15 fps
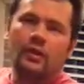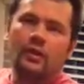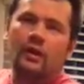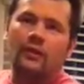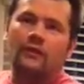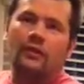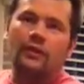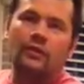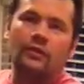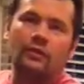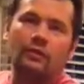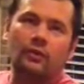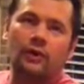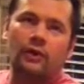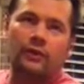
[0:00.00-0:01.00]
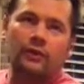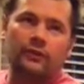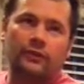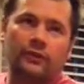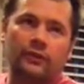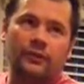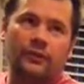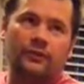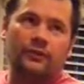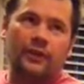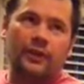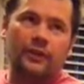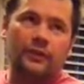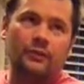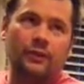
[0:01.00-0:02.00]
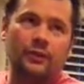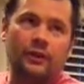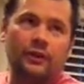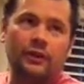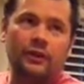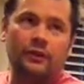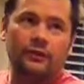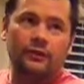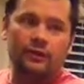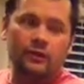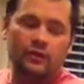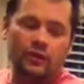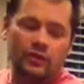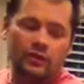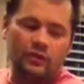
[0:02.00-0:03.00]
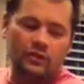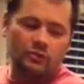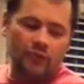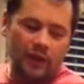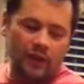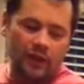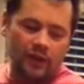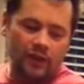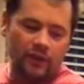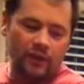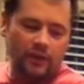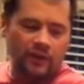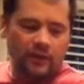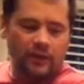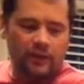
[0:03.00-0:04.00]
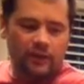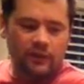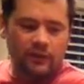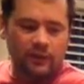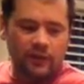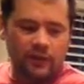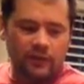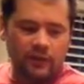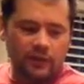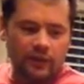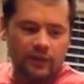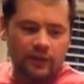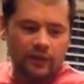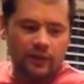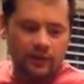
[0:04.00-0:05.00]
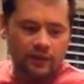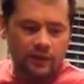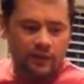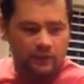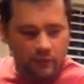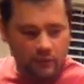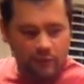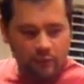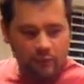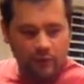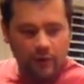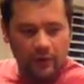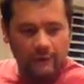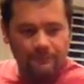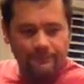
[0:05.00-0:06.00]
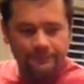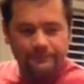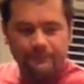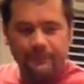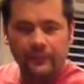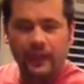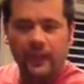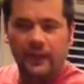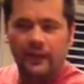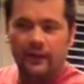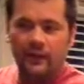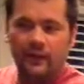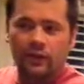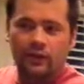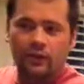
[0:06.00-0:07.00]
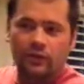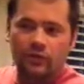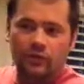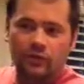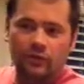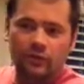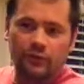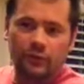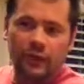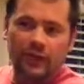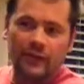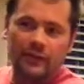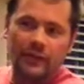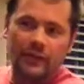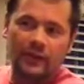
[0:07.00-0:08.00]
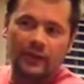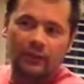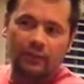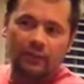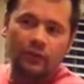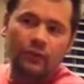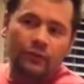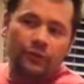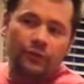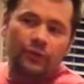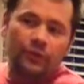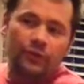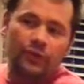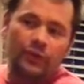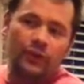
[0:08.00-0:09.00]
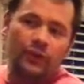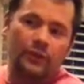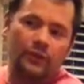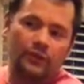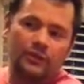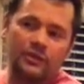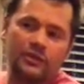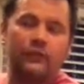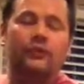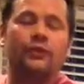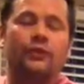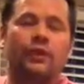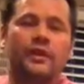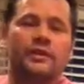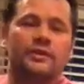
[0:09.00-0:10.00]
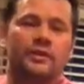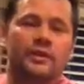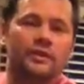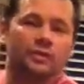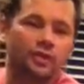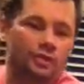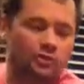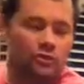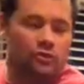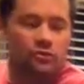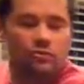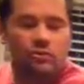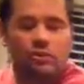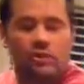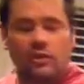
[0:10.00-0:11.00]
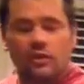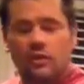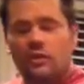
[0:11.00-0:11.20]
I found it a way off of a friend of mine a few years back that does it a different way. And I'm going to show you a different way, and the beautiful thing about this different way is that you can use